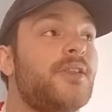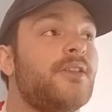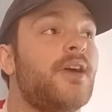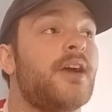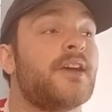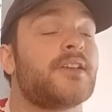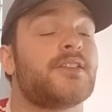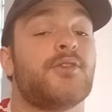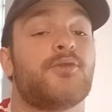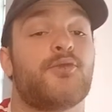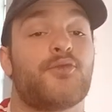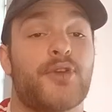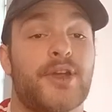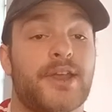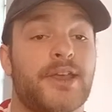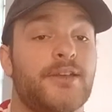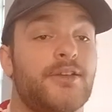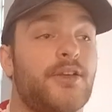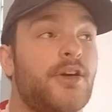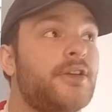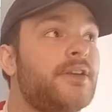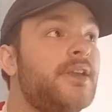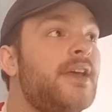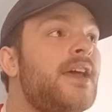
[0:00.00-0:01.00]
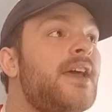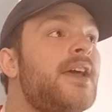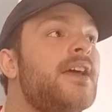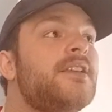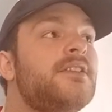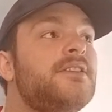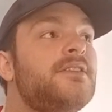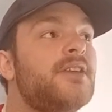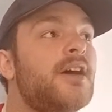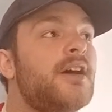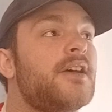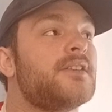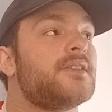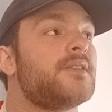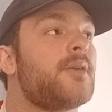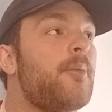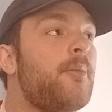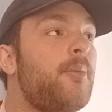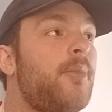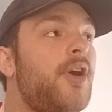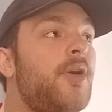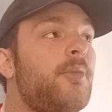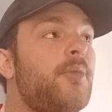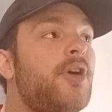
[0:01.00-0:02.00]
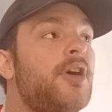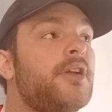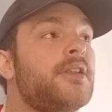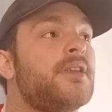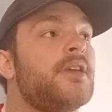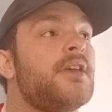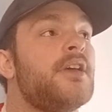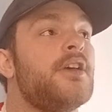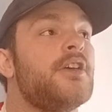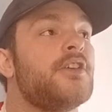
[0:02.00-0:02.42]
likes of Reguilon, does bomb on.